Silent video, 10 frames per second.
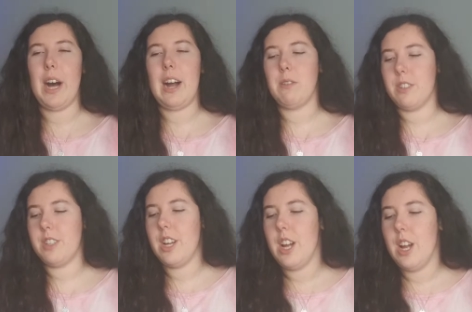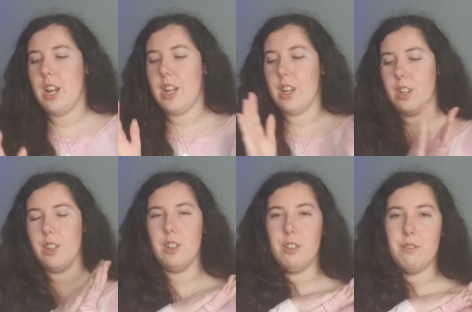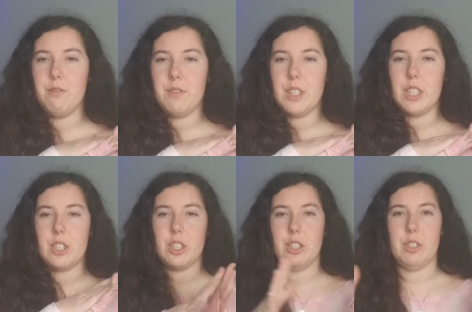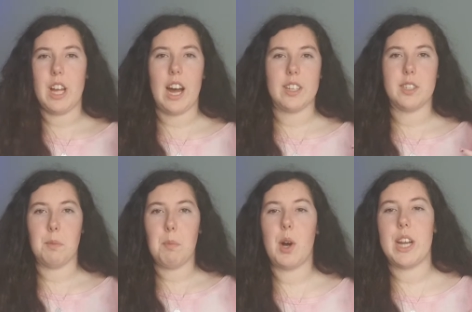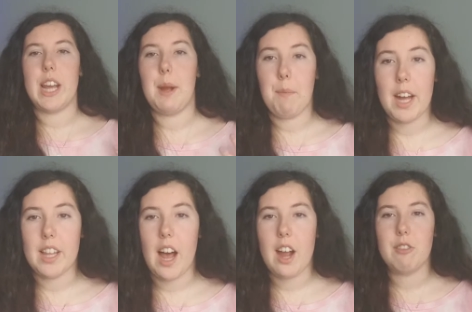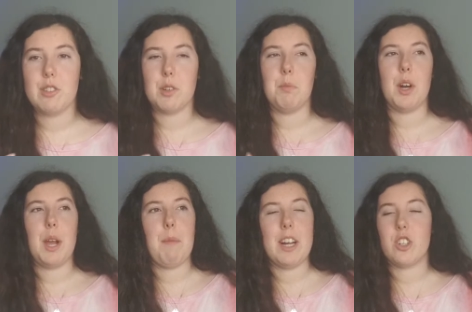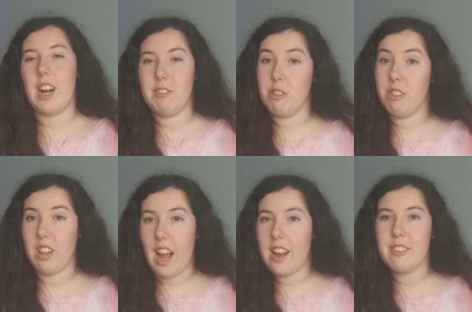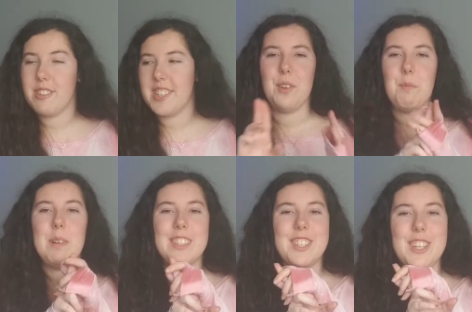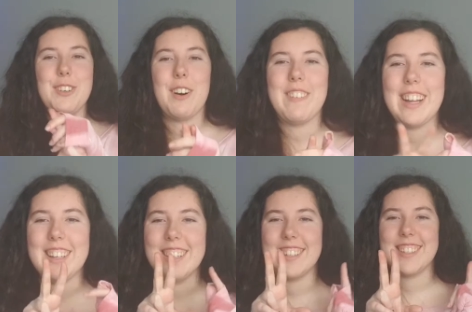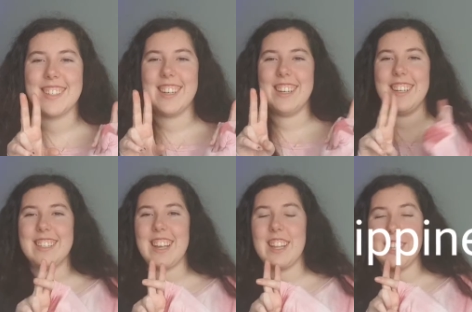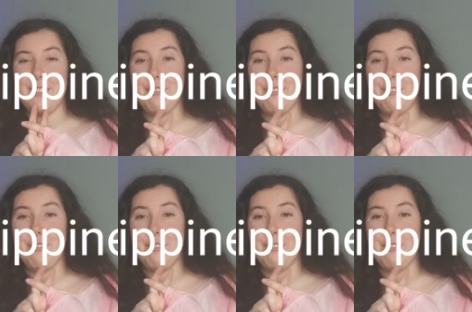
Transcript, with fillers: but I would love to do that at some point in my life, some point in my travel life. Number 2 on my list is the